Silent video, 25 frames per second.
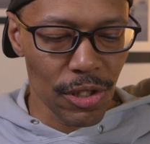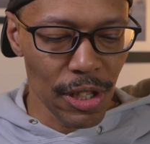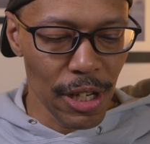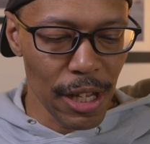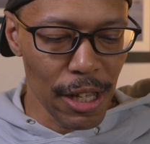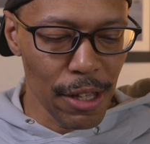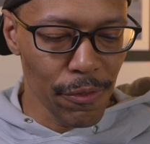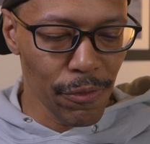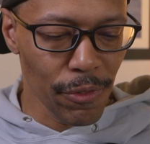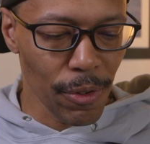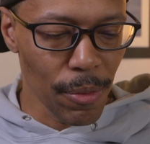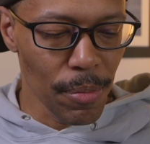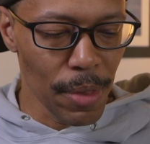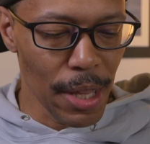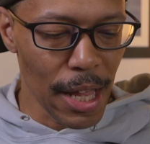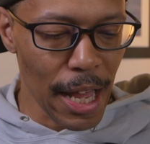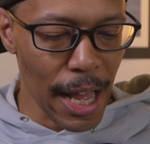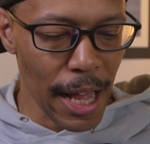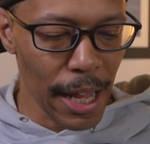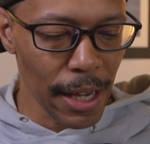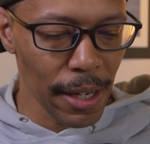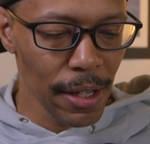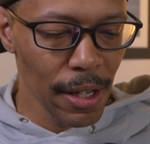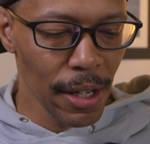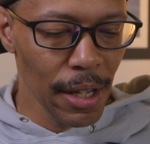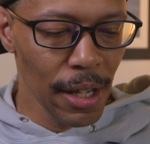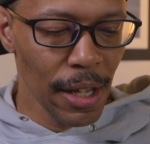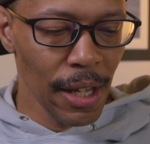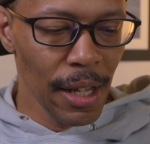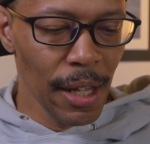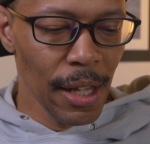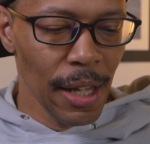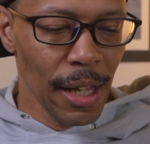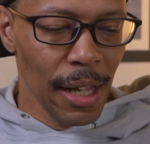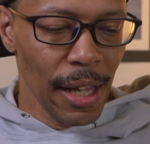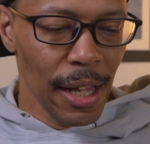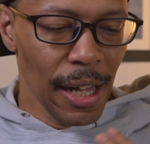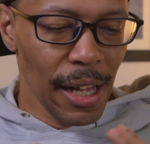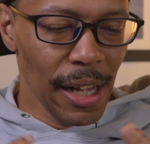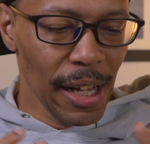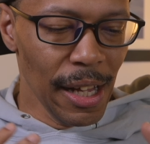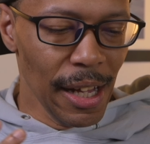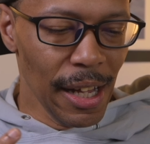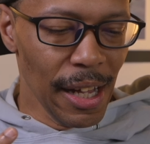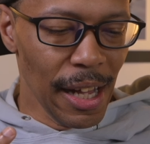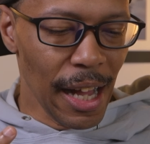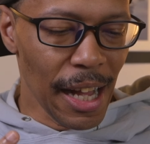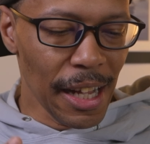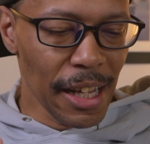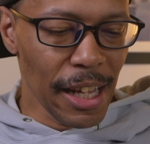knee from that.
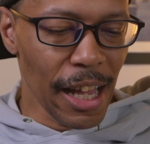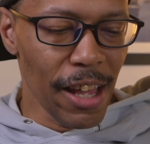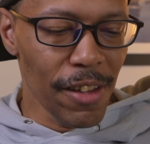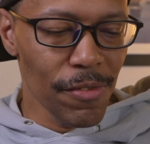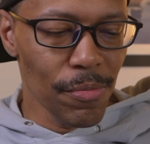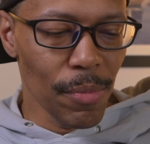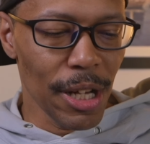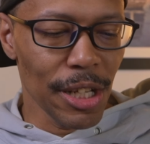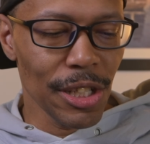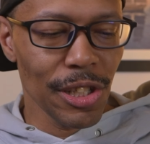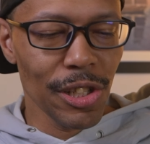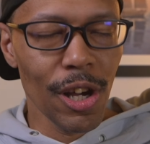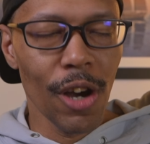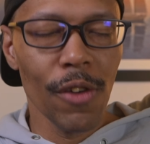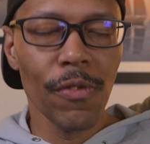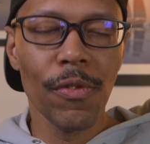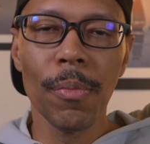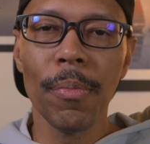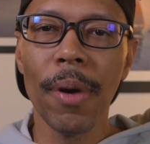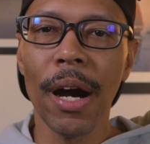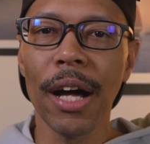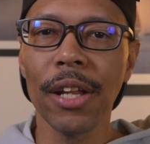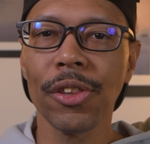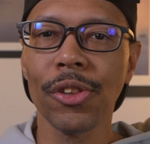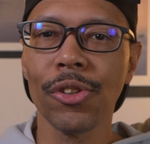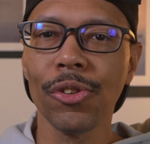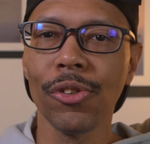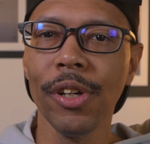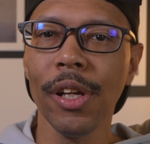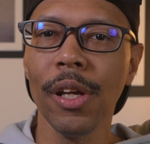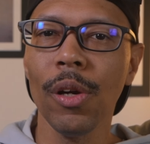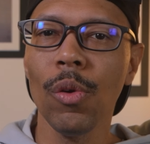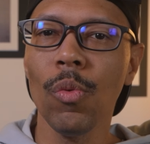I gave myself about 3